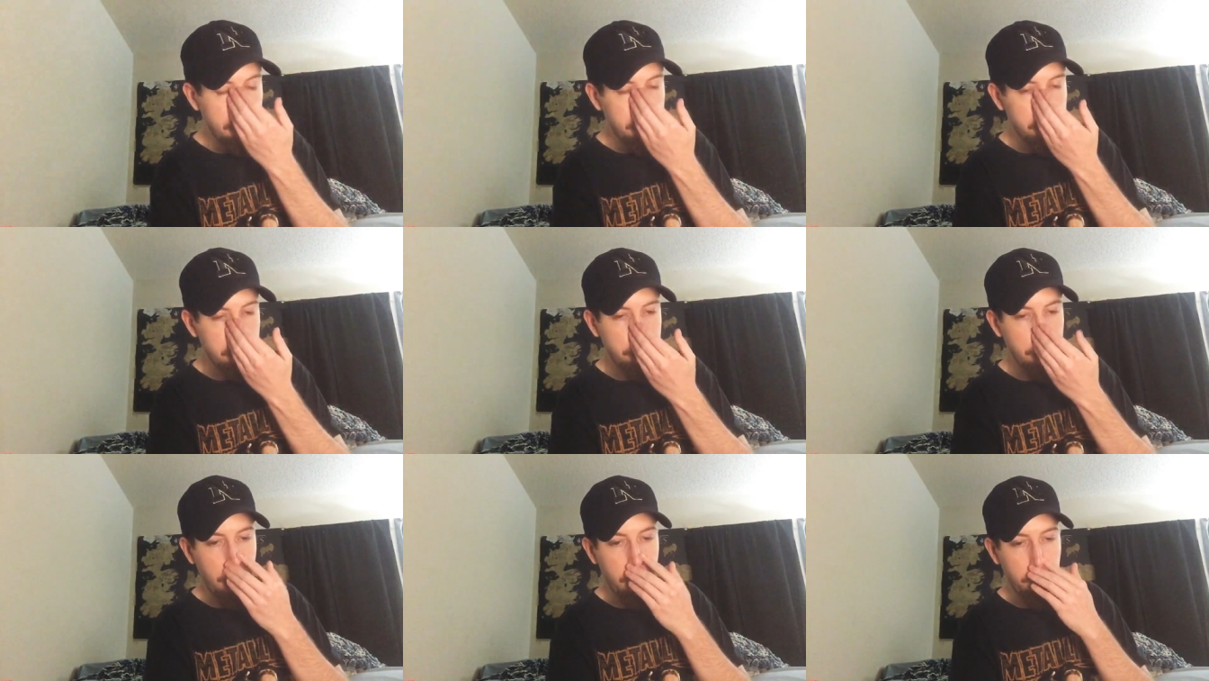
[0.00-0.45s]

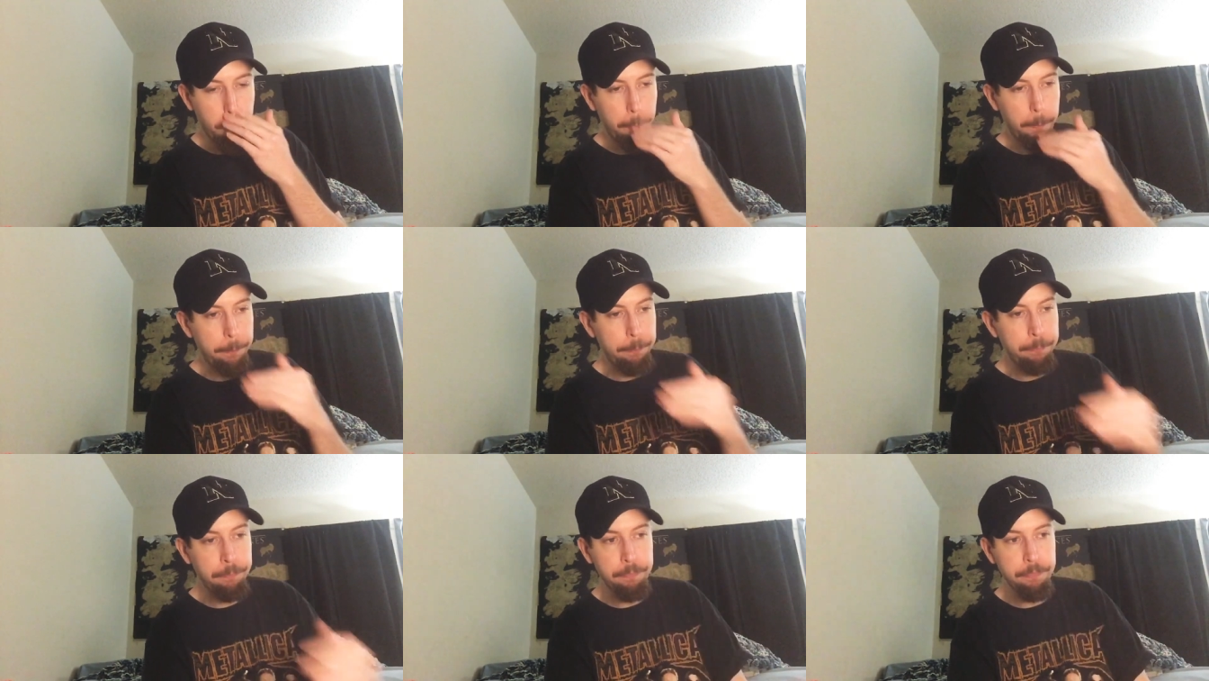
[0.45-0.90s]

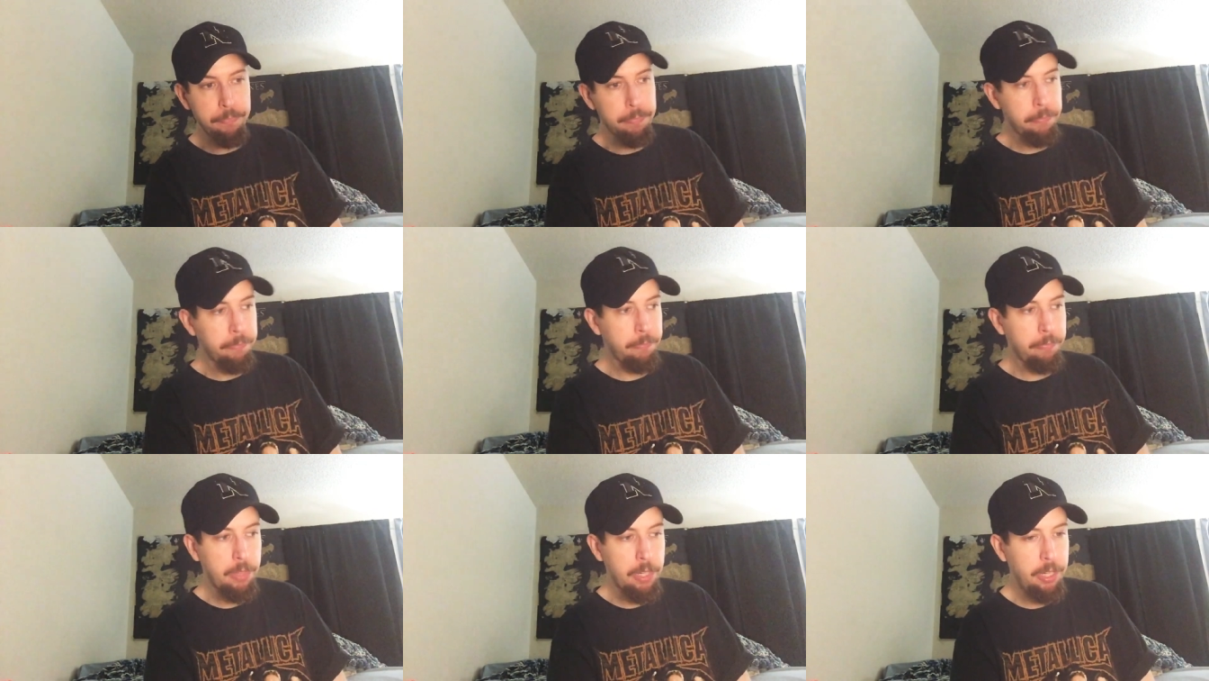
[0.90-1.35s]
So
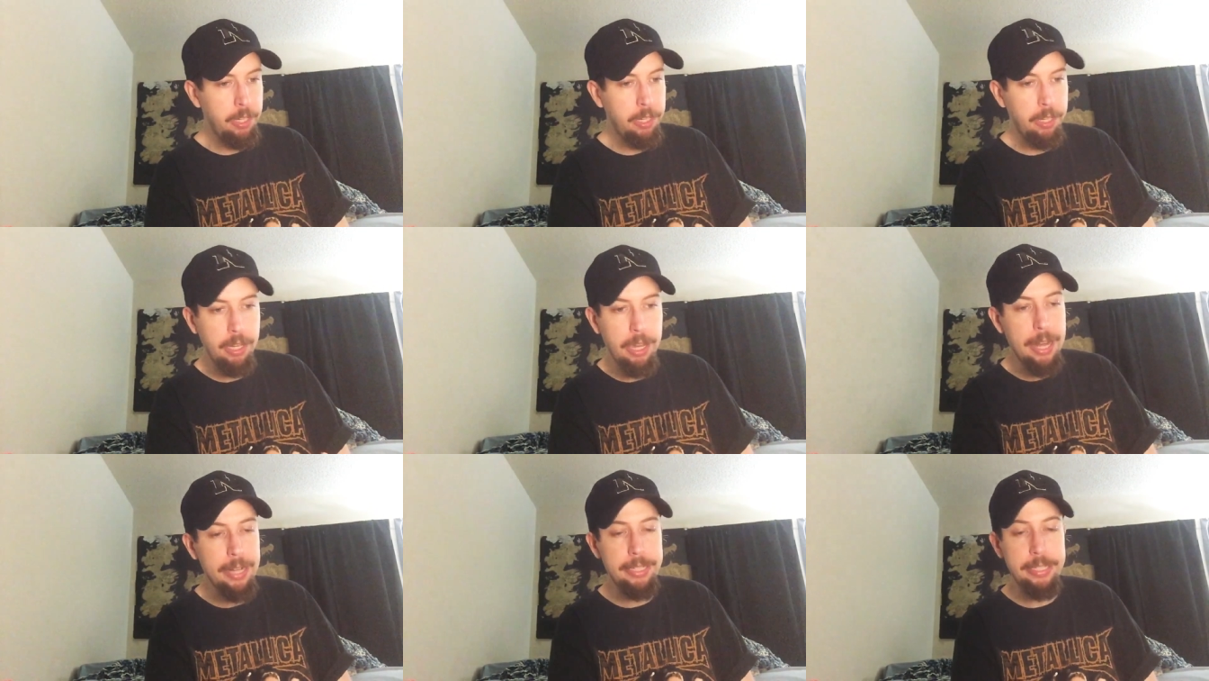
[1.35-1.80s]

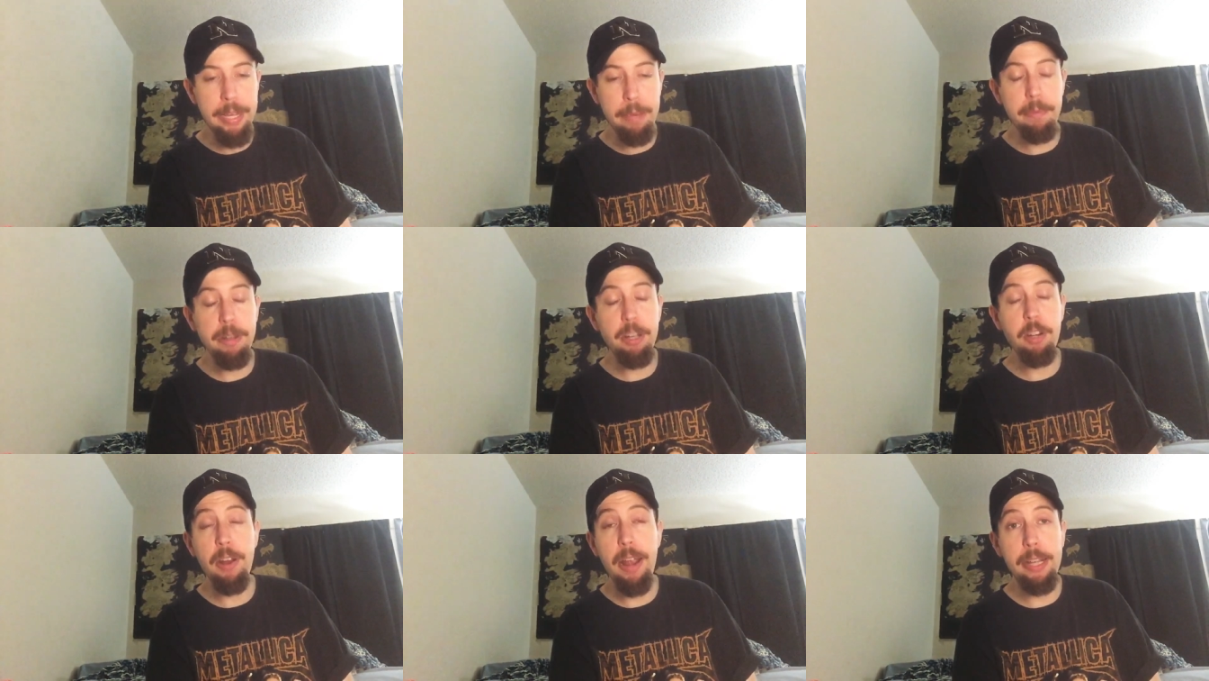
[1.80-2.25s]
you got
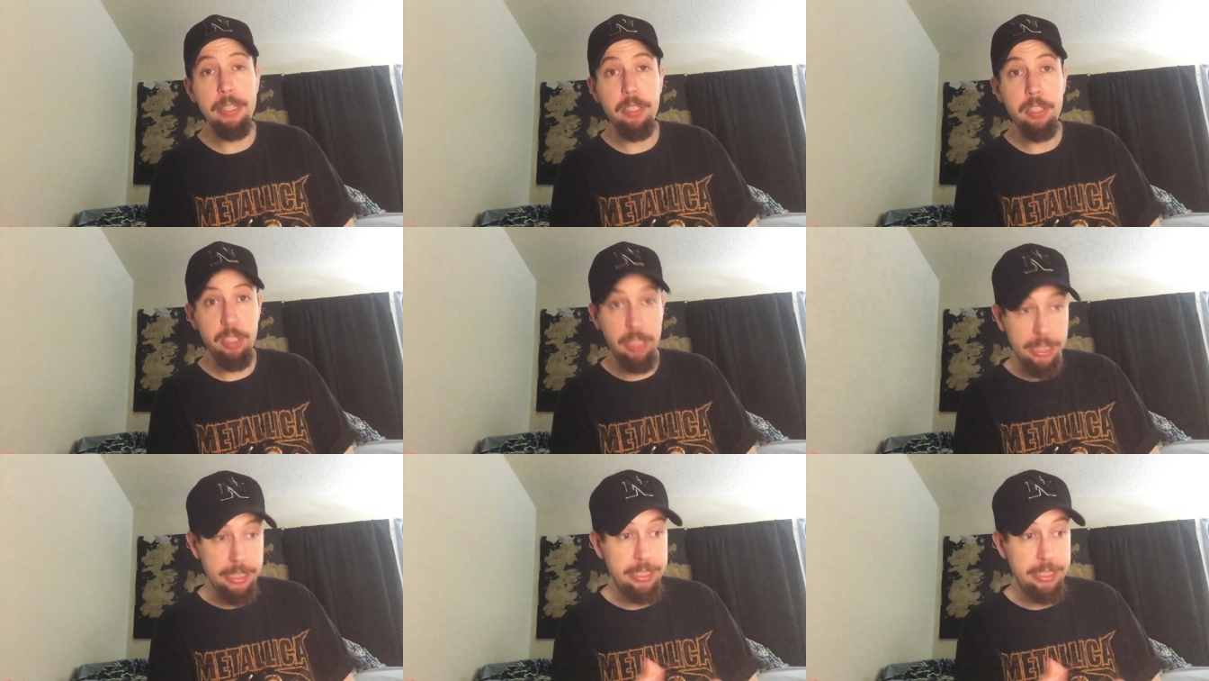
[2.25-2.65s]
Democrats,